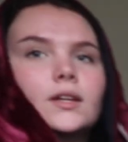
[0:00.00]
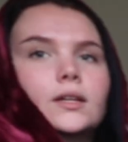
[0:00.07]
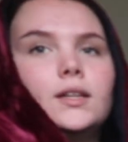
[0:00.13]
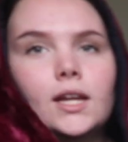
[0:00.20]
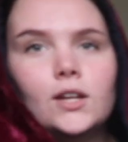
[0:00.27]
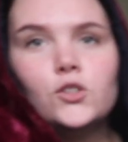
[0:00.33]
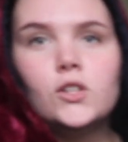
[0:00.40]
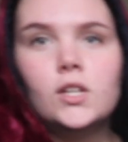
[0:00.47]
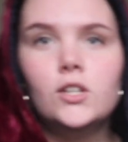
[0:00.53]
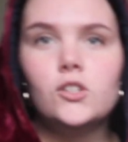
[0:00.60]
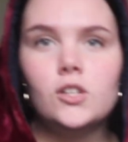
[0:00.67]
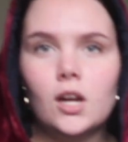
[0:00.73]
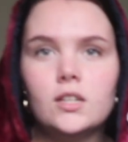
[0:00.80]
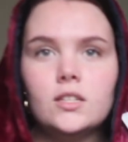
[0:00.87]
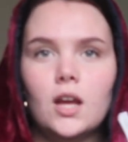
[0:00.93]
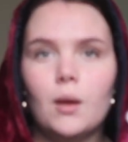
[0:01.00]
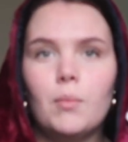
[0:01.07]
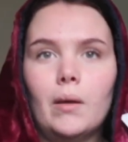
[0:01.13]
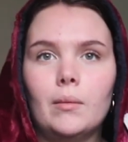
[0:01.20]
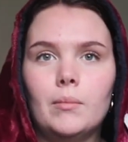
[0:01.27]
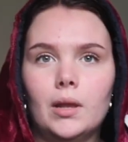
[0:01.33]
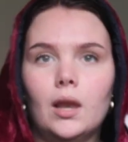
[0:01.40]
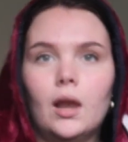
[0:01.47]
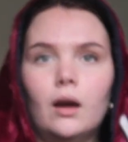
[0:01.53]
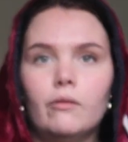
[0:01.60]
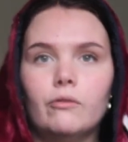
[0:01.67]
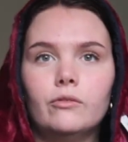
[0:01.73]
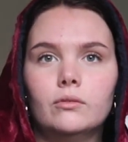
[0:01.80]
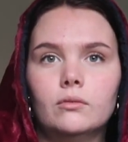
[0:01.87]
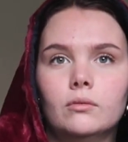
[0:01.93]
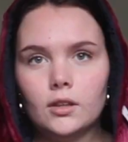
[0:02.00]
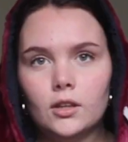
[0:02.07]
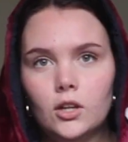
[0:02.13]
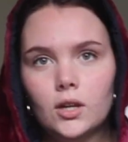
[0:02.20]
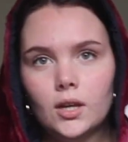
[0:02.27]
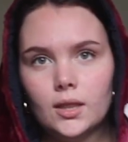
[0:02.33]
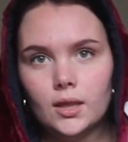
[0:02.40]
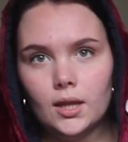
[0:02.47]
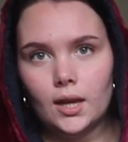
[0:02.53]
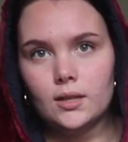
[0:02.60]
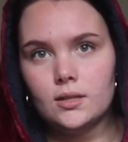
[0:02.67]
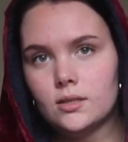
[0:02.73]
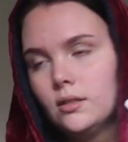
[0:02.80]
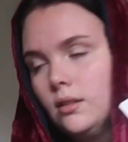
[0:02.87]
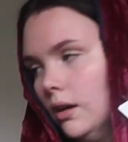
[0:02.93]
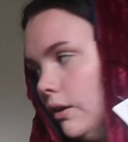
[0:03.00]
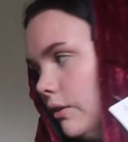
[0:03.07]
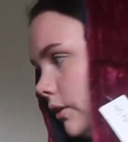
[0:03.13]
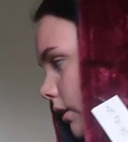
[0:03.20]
Literally shut up. I'm in love. Look at this. Hold